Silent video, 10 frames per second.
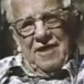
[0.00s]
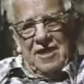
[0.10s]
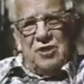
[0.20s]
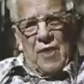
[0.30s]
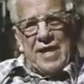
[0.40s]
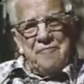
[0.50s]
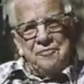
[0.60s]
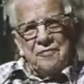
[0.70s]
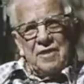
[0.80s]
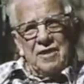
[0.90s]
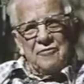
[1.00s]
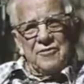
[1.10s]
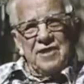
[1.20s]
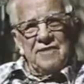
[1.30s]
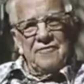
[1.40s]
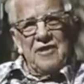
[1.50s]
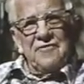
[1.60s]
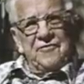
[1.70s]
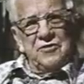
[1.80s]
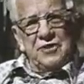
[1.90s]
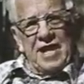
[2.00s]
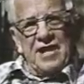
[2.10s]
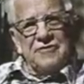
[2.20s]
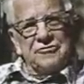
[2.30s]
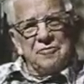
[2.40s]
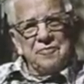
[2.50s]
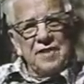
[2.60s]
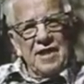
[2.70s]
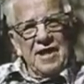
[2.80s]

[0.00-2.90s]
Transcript: Uh, anyway, within a very few days,